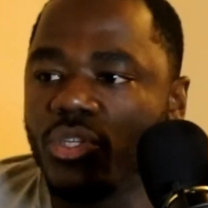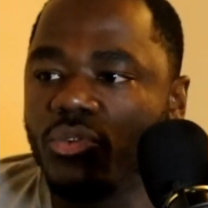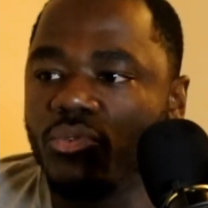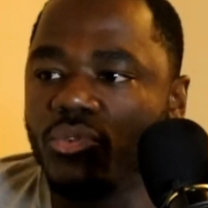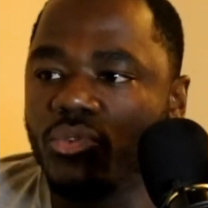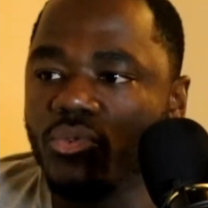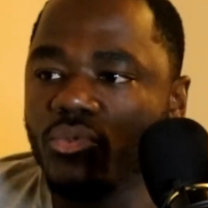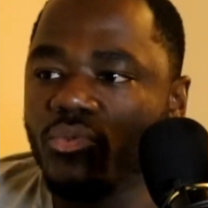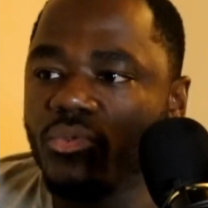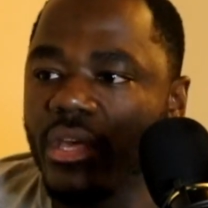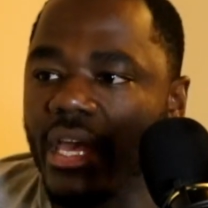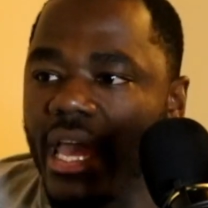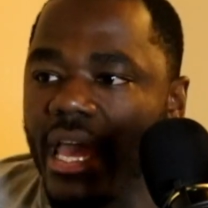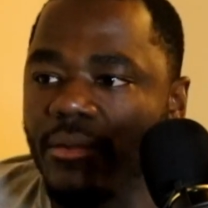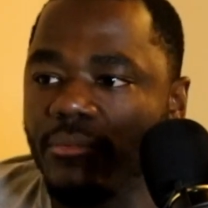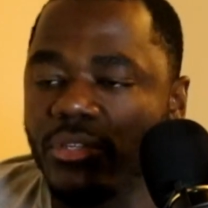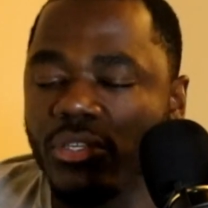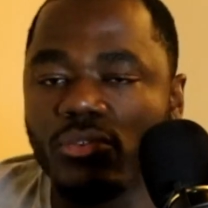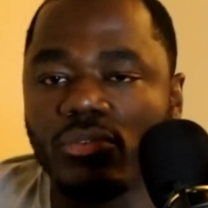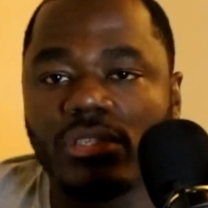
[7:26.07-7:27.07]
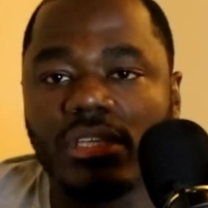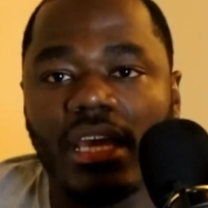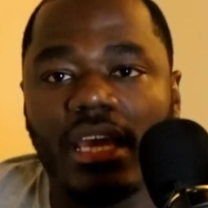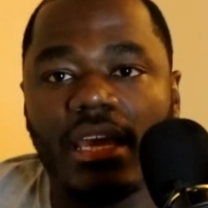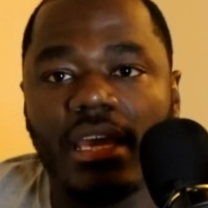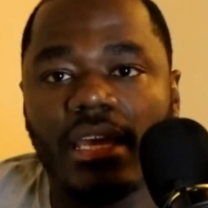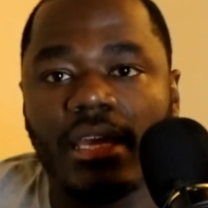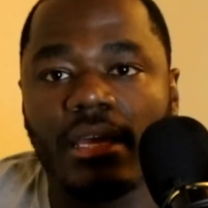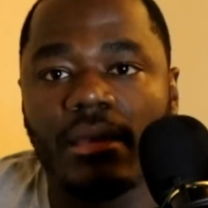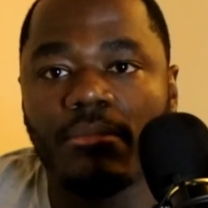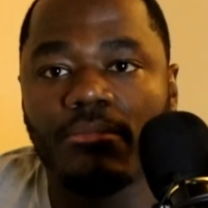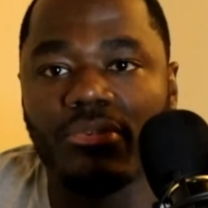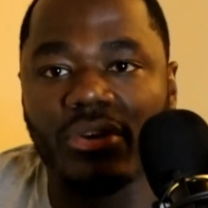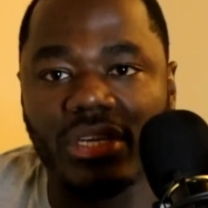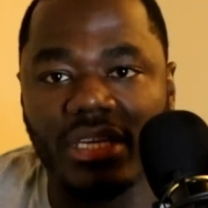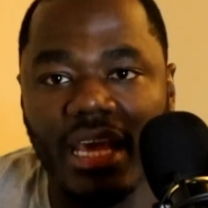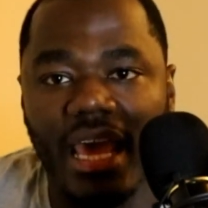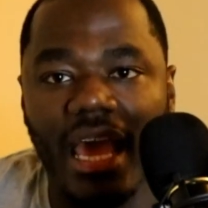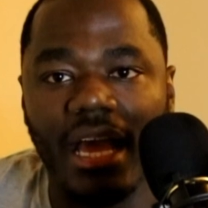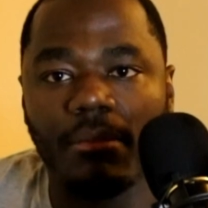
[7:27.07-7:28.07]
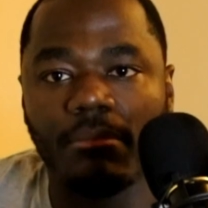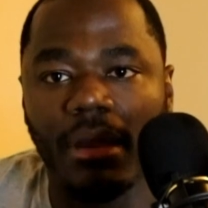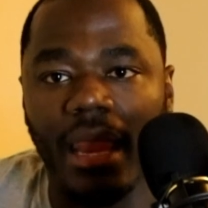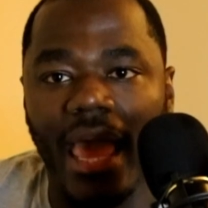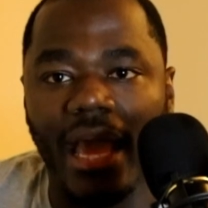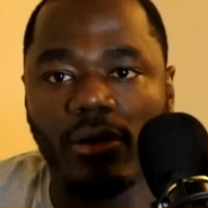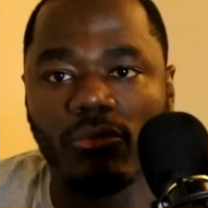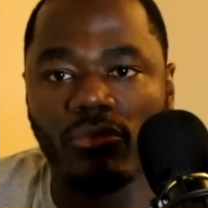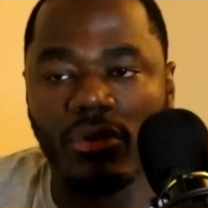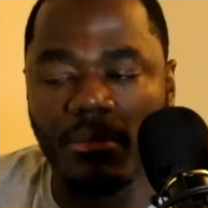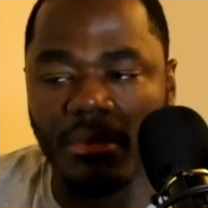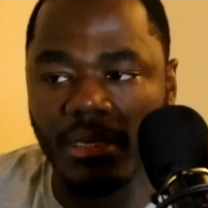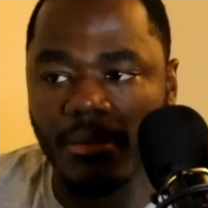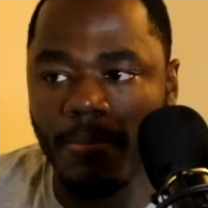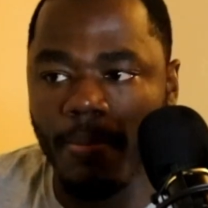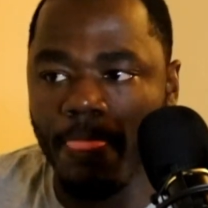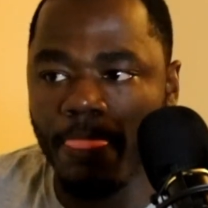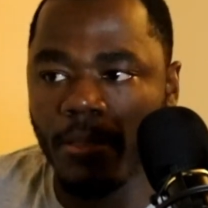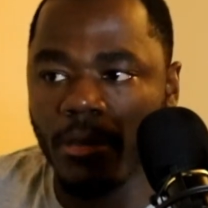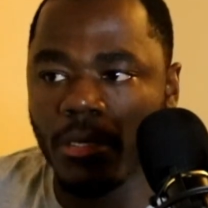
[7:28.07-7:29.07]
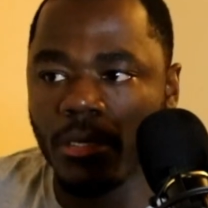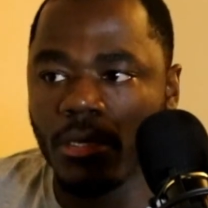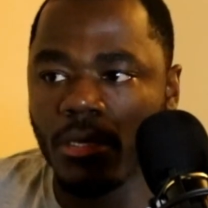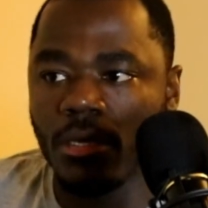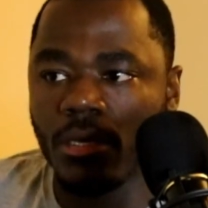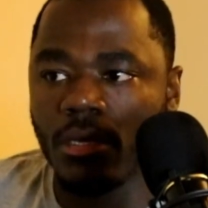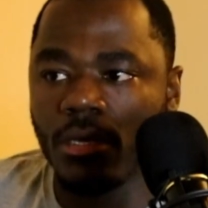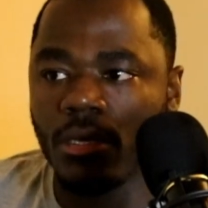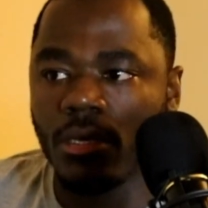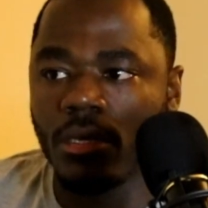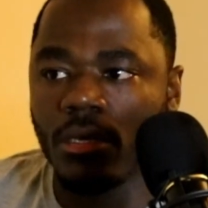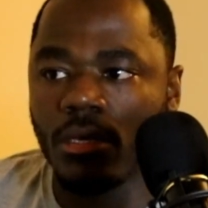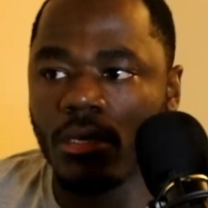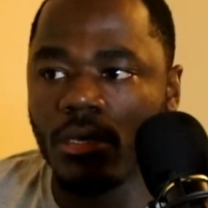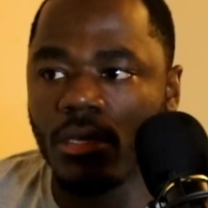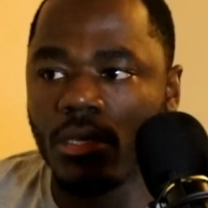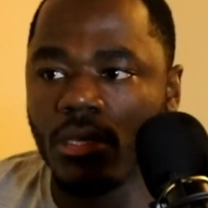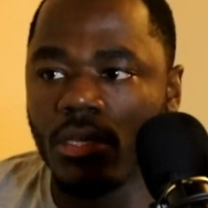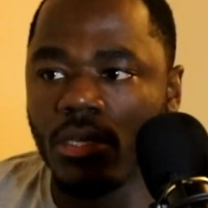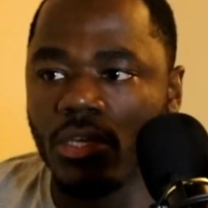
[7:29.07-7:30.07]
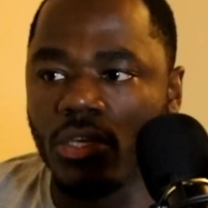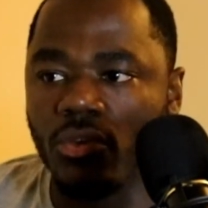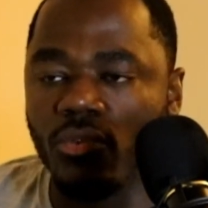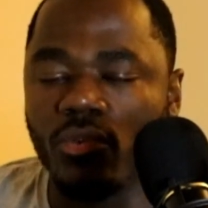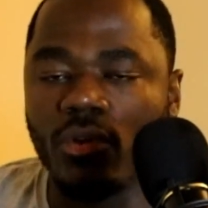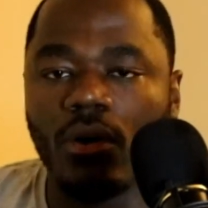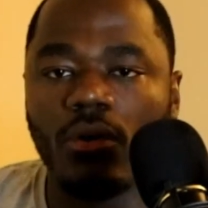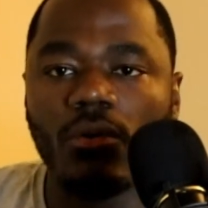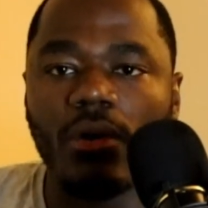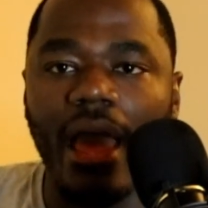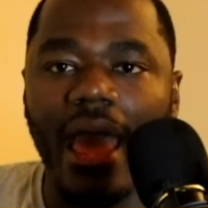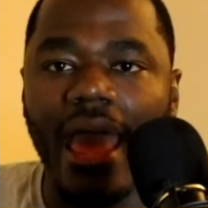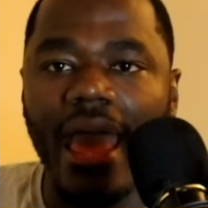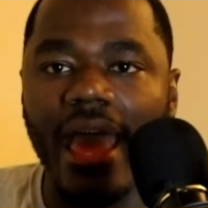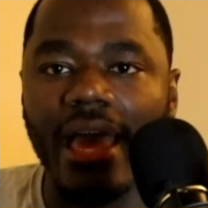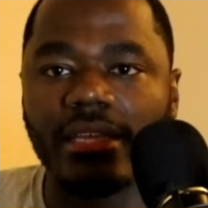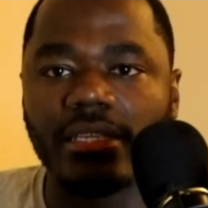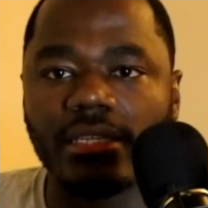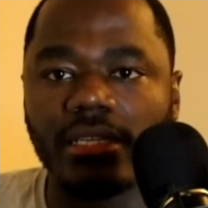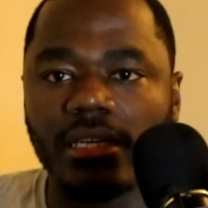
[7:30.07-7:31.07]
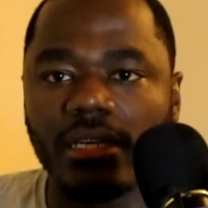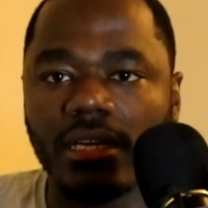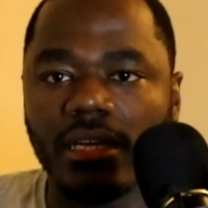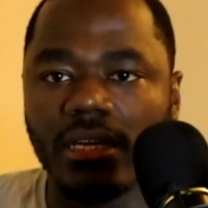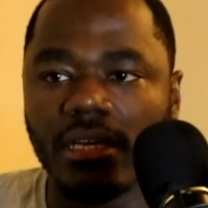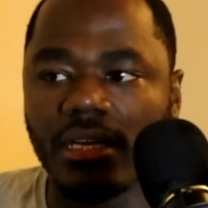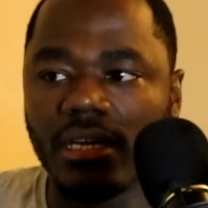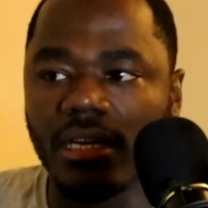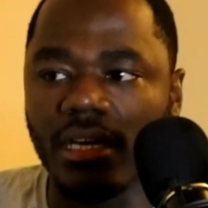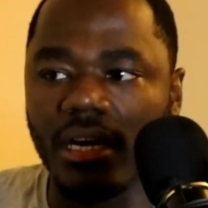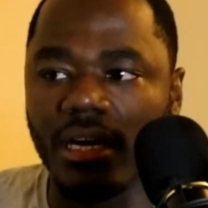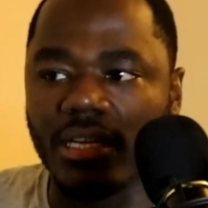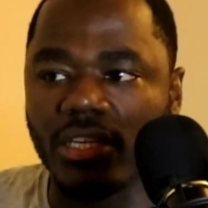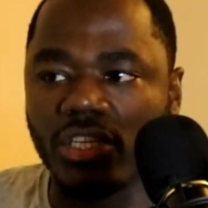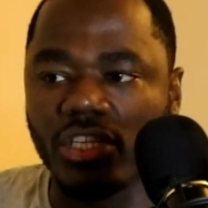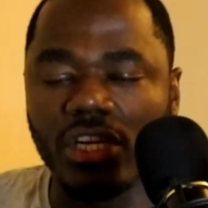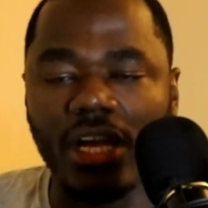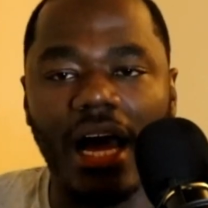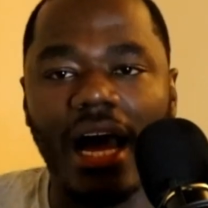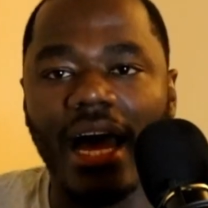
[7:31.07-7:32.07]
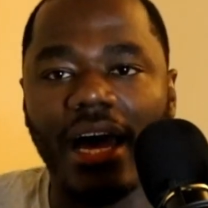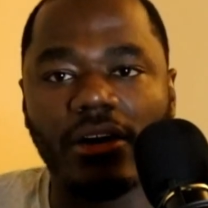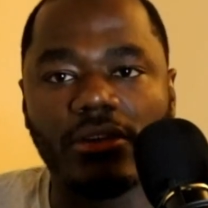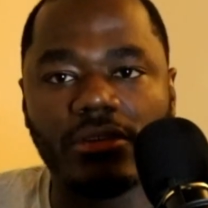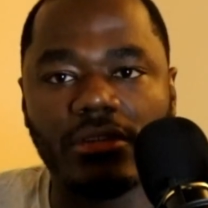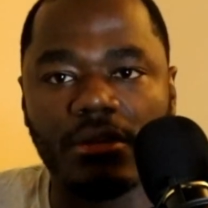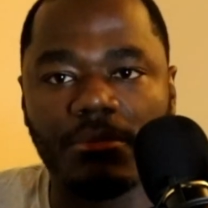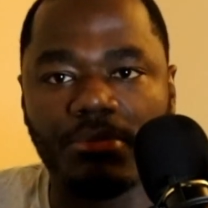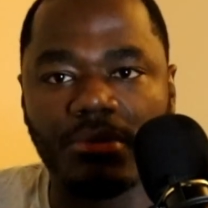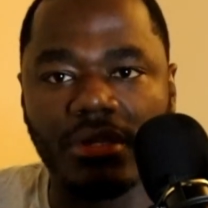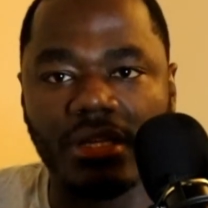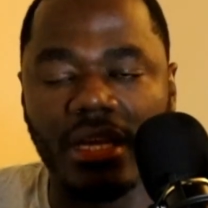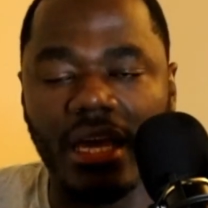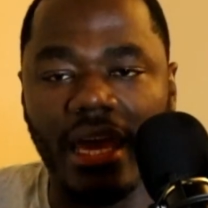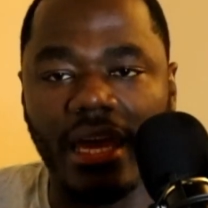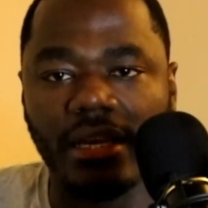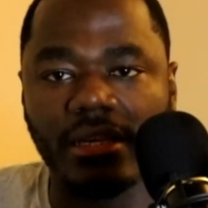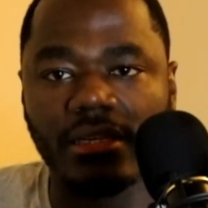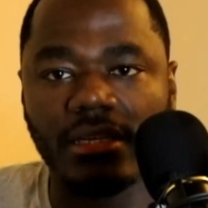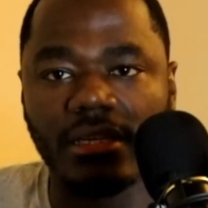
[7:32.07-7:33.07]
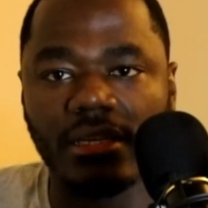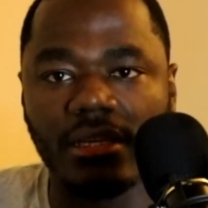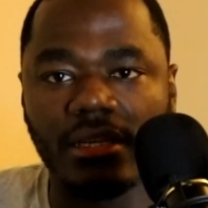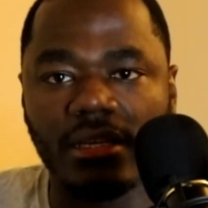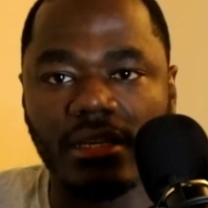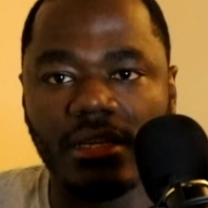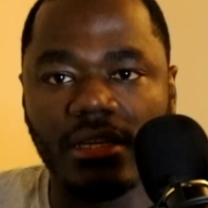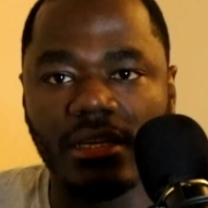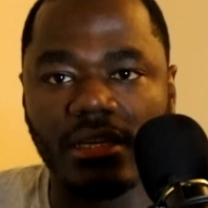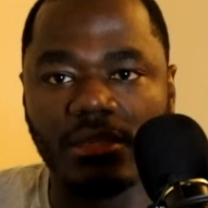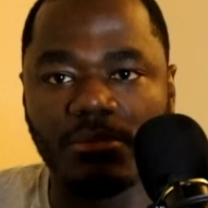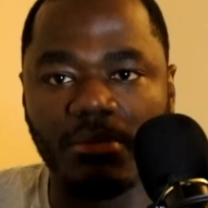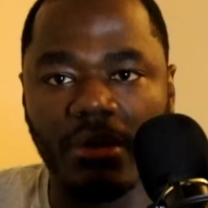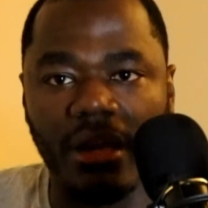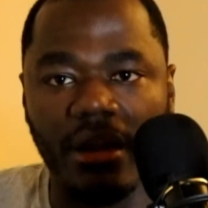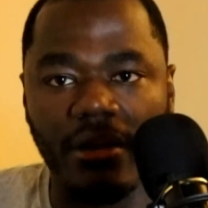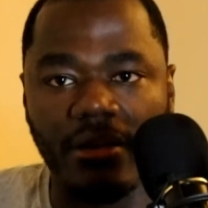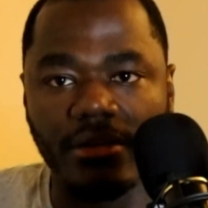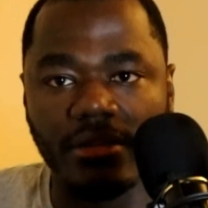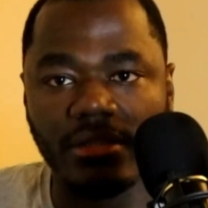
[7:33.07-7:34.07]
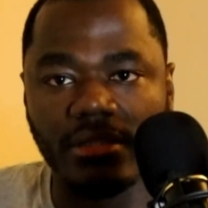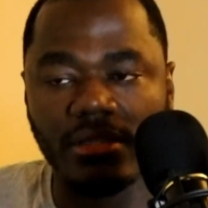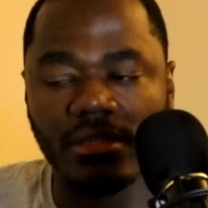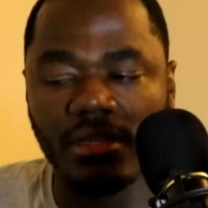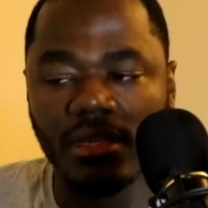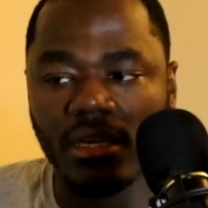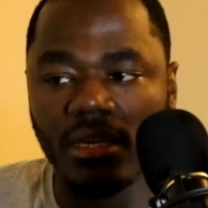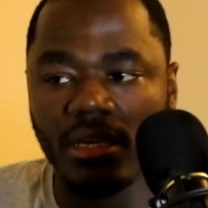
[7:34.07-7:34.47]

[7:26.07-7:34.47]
do that, when you say protect black women, you don't ask a child to protect his parents.